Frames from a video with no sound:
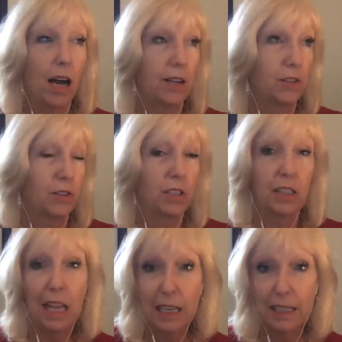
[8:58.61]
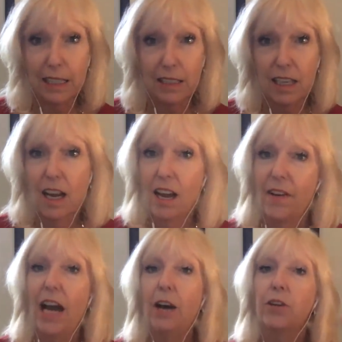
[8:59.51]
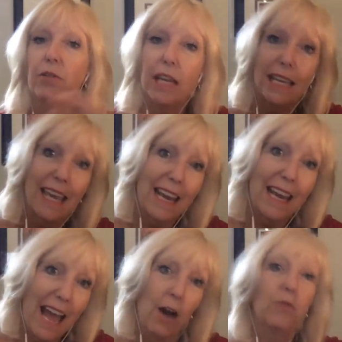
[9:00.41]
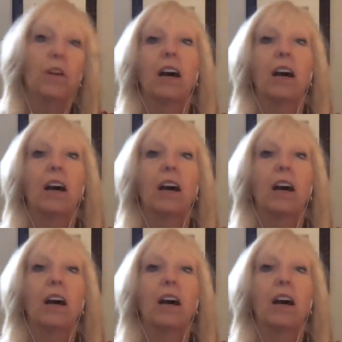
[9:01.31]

understandings of how you can get out